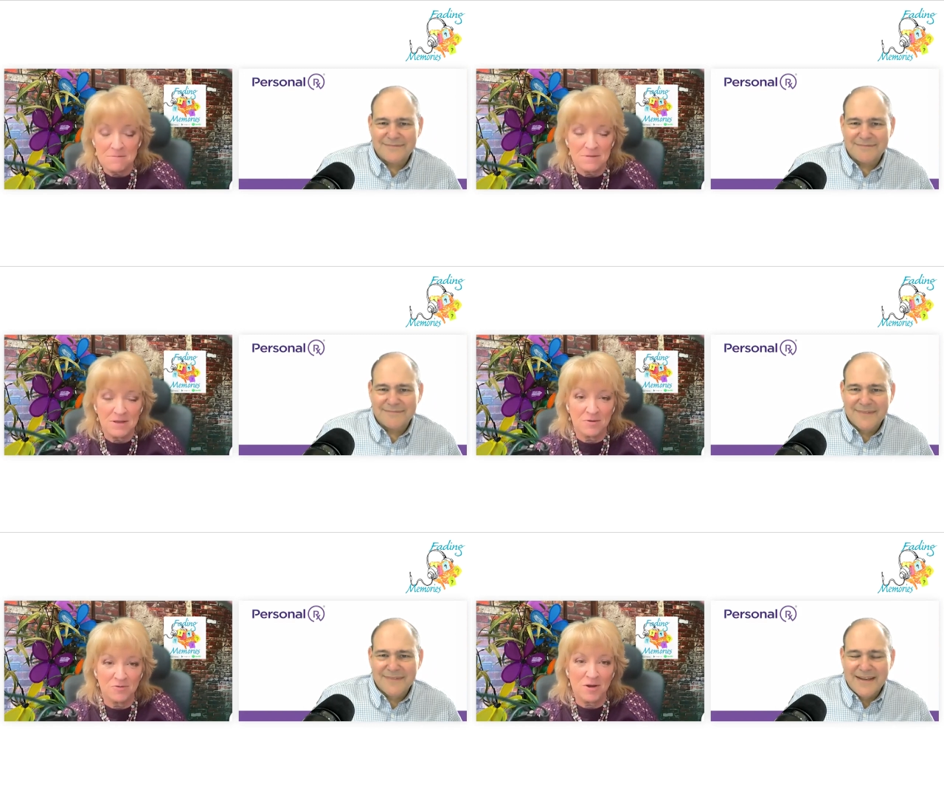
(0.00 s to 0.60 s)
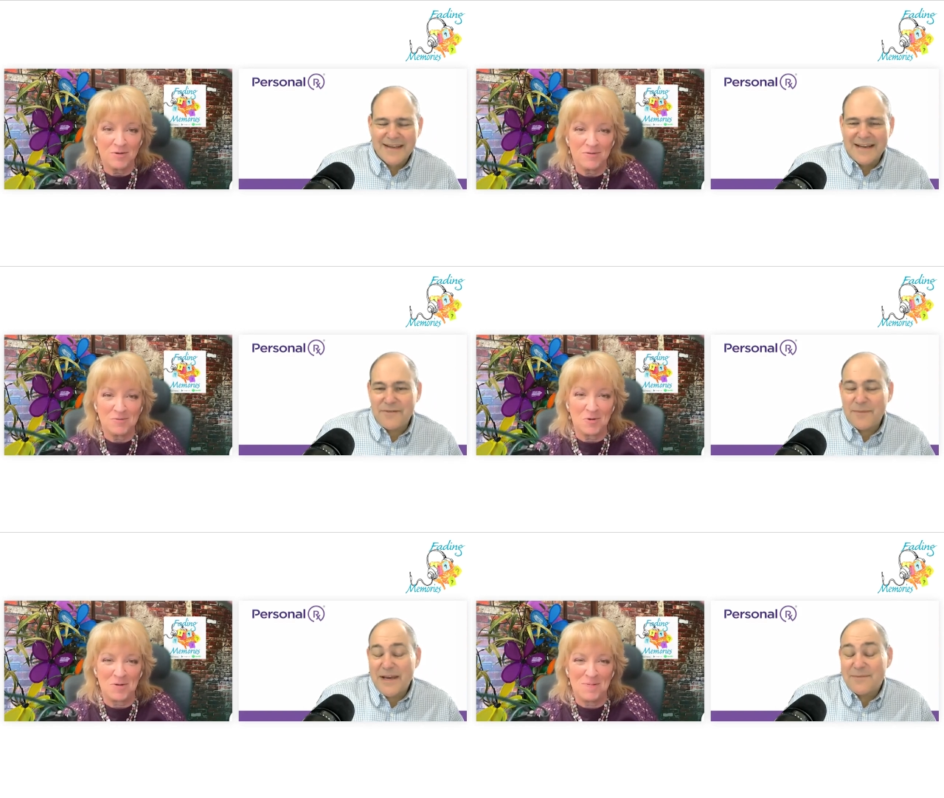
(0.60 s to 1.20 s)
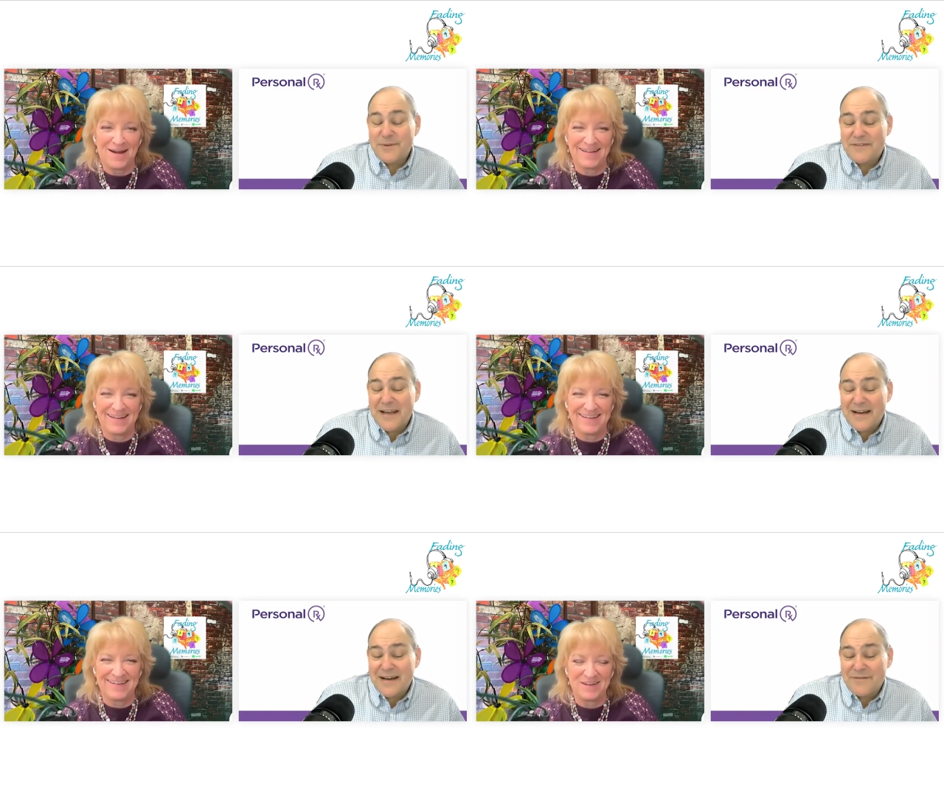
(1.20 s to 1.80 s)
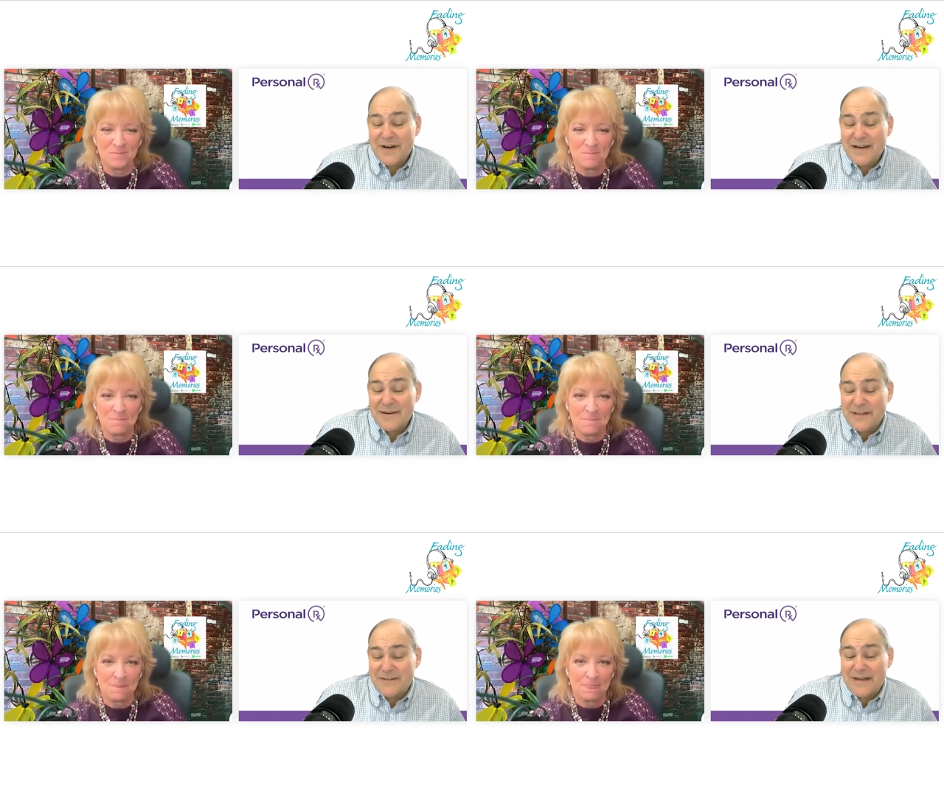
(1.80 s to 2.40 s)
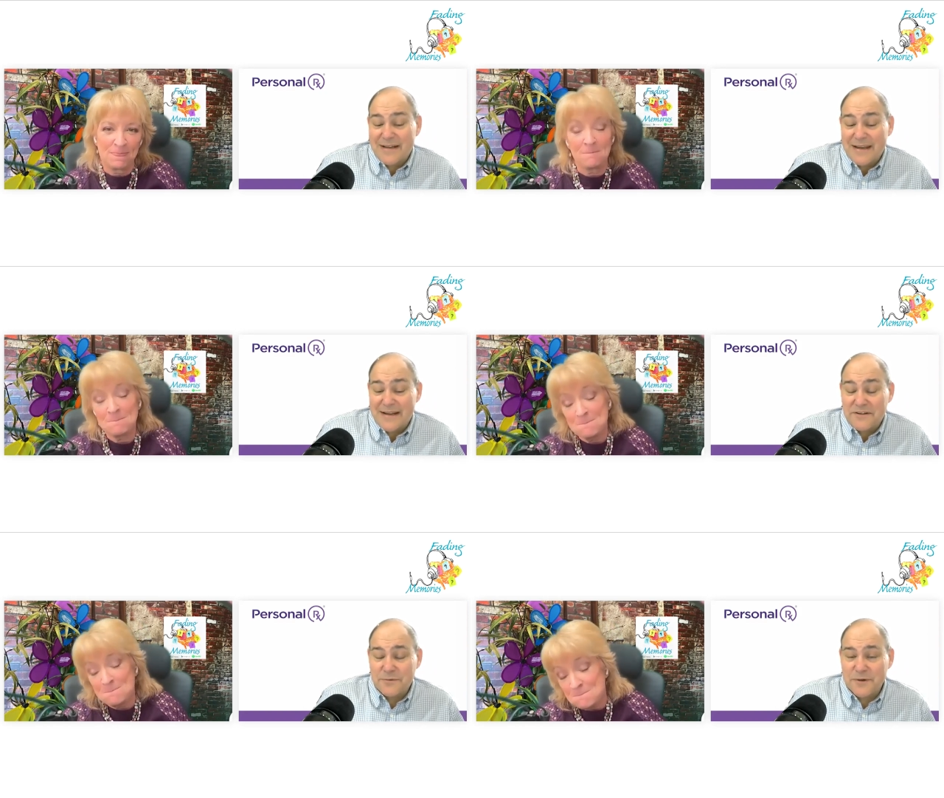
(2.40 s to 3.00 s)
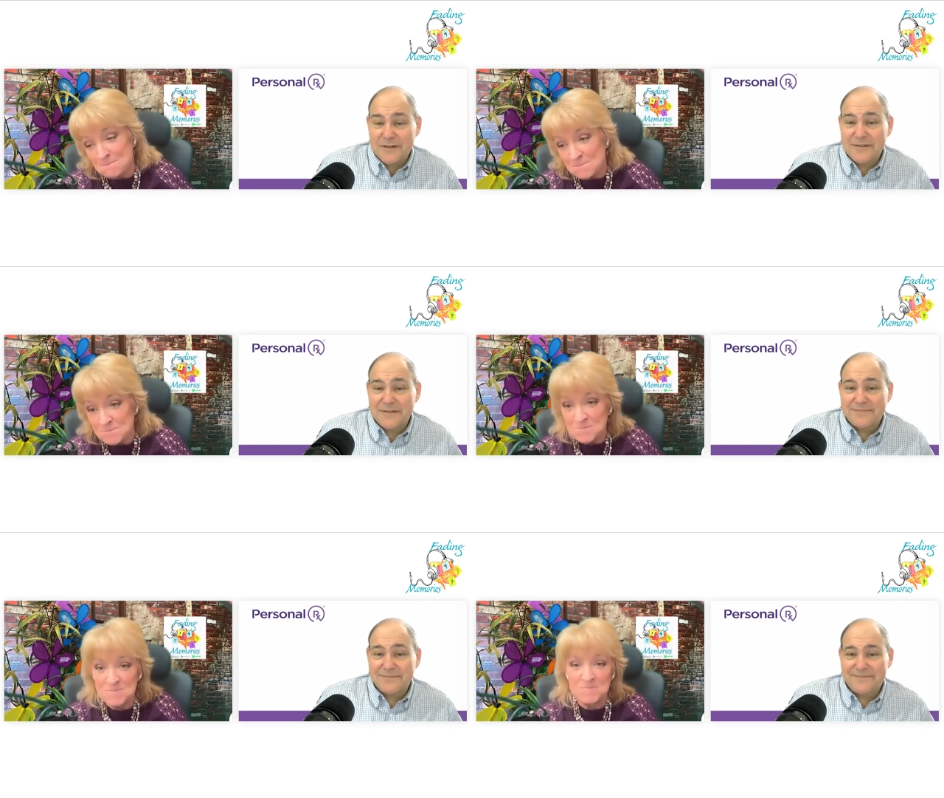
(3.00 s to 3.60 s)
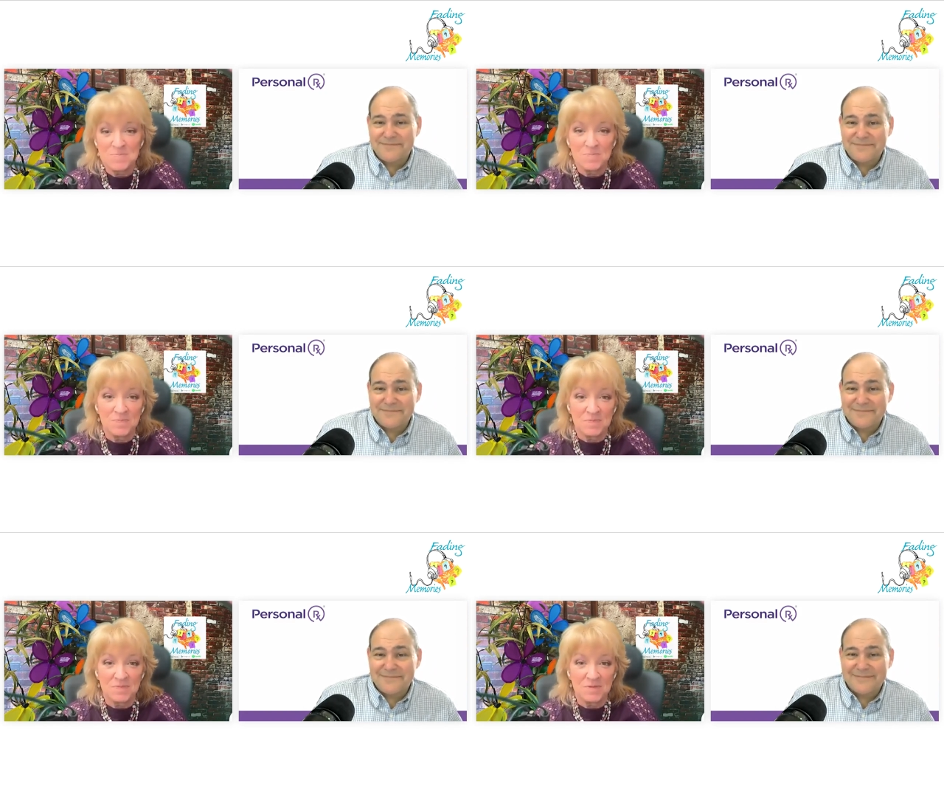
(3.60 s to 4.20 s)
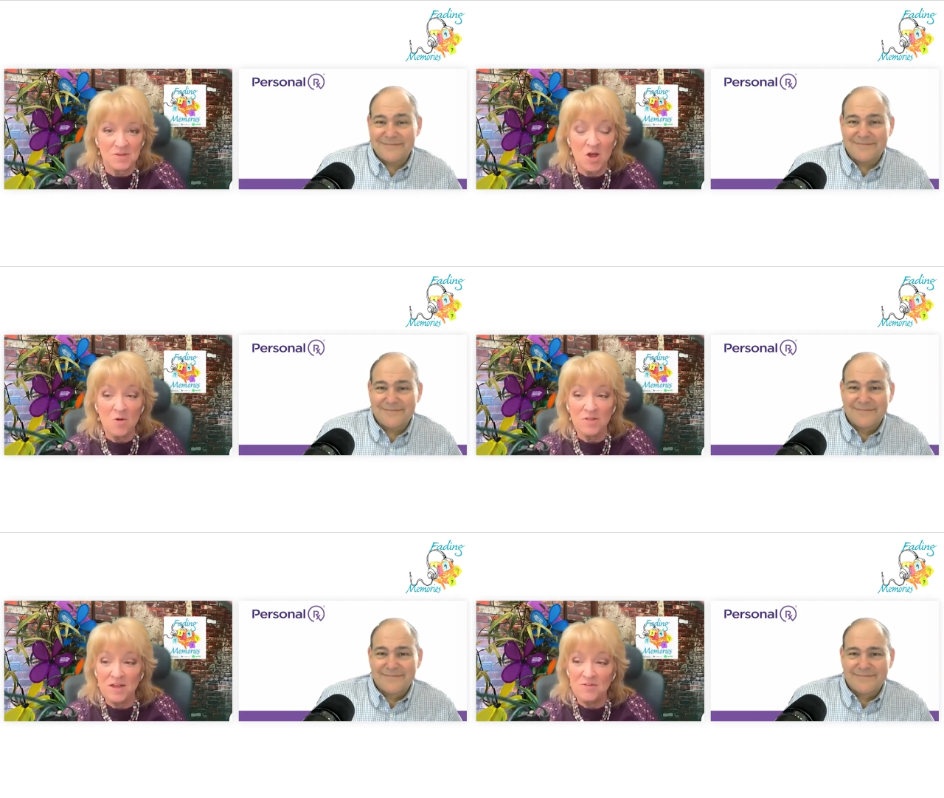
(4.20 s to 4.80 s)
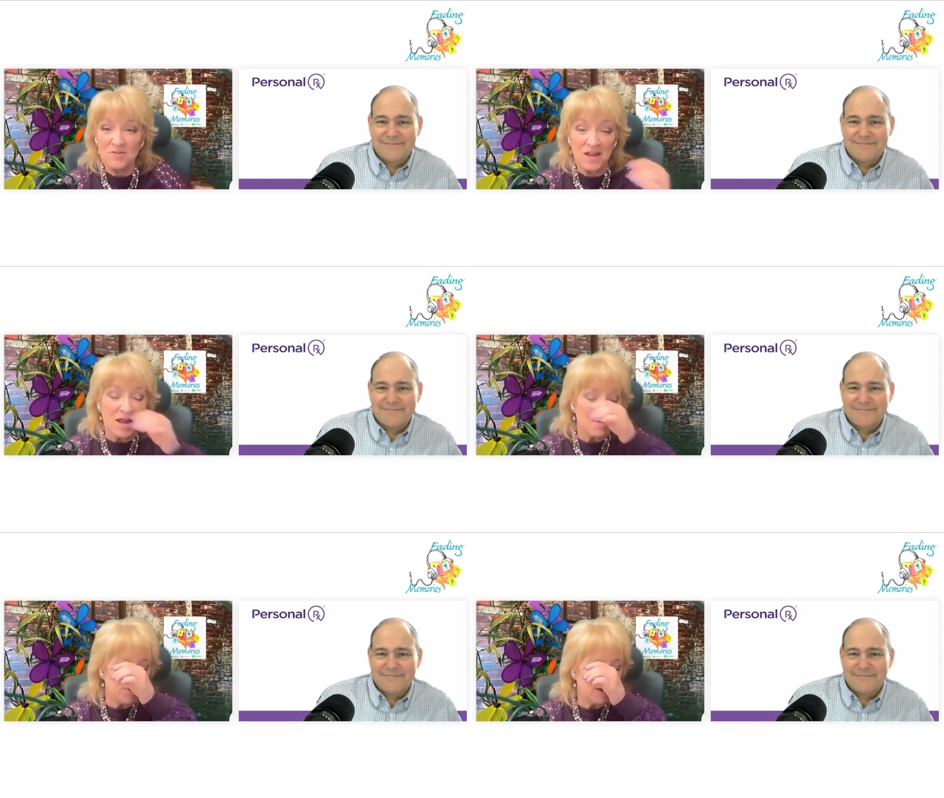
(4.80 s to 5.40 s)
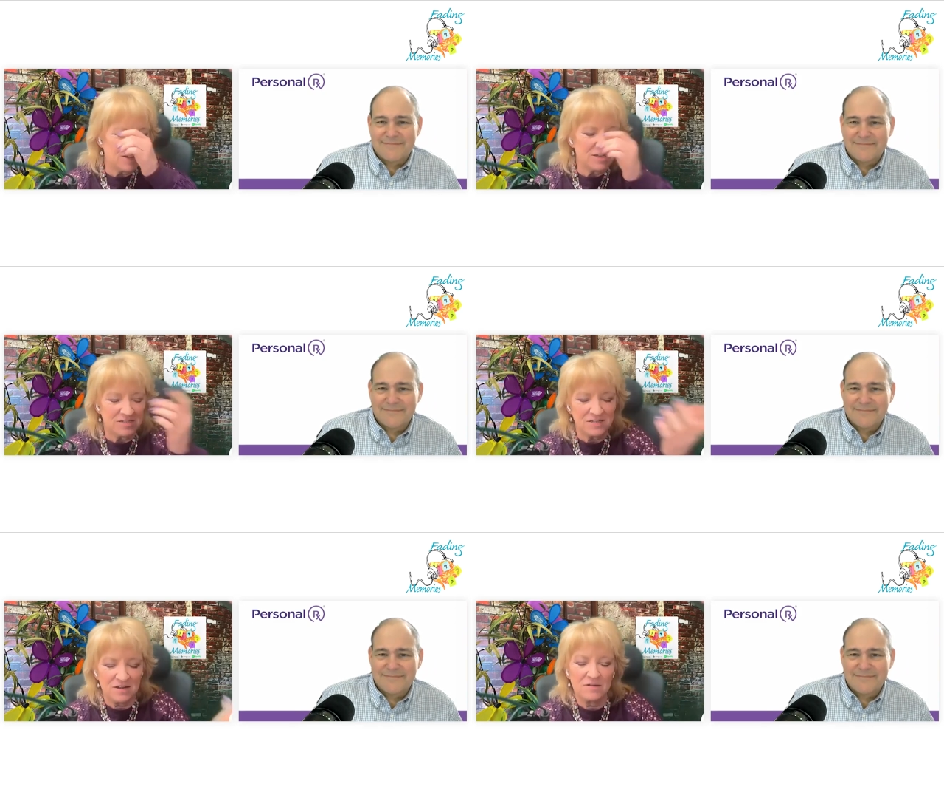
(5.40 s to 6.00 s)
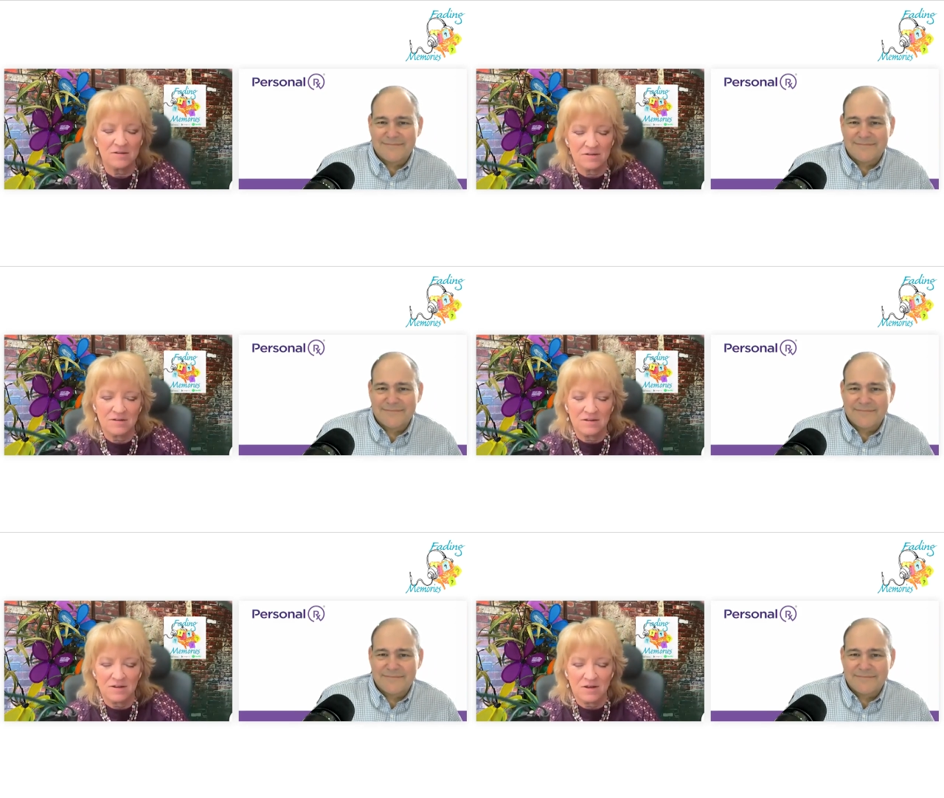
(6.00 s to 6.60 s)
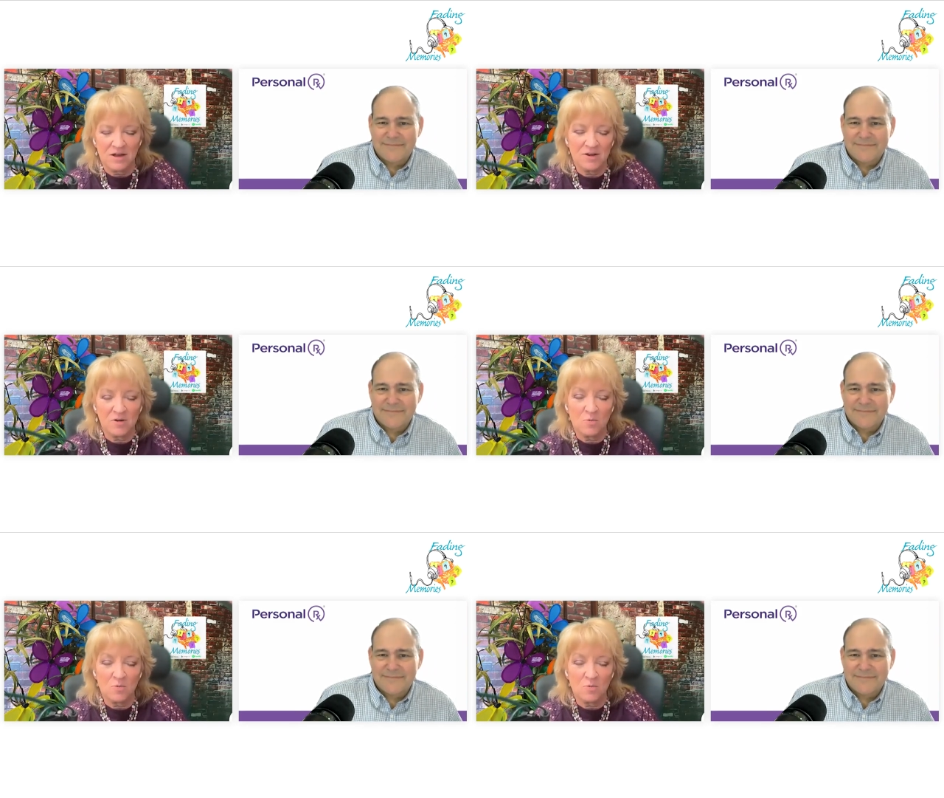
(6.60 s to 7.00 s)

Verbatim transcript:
Speaker 1: you know, so I don't and have if to. If you make
Speaker 2: a mistake on a vitamin, it's not the end of the world.
Speaker 1: No, and the other day I picked because I don't know